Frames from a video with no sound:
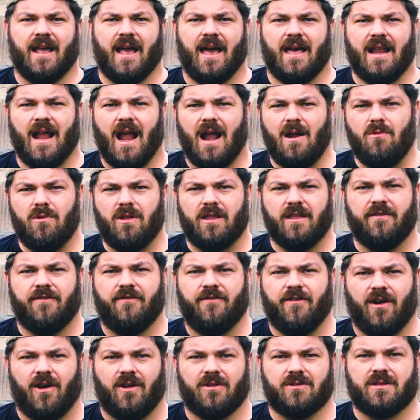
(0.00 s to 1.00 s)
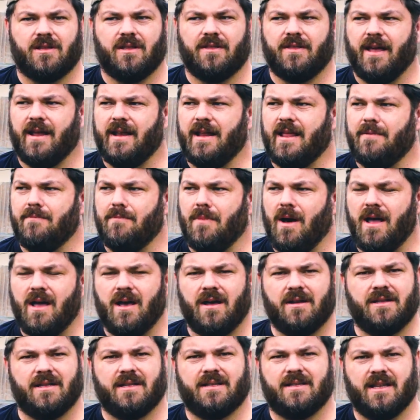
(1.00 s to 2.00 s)
and I really felt that in my
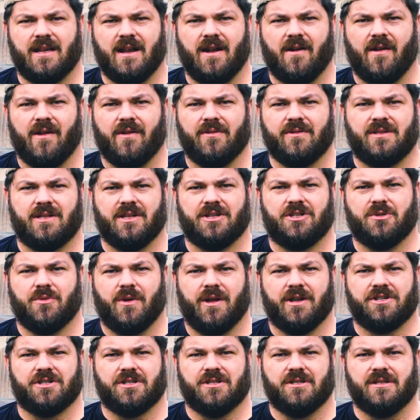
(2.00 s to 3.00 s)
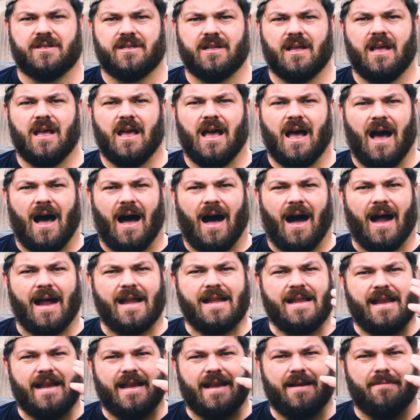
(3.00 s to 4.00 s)
hunting scenario and situations, I
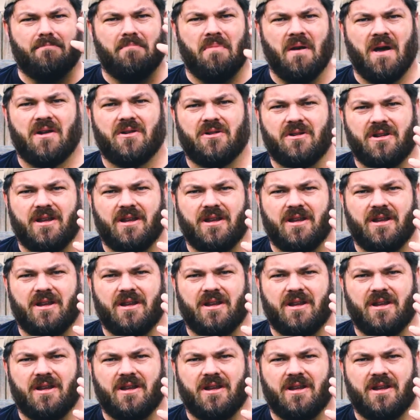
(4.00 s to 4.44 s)
needed better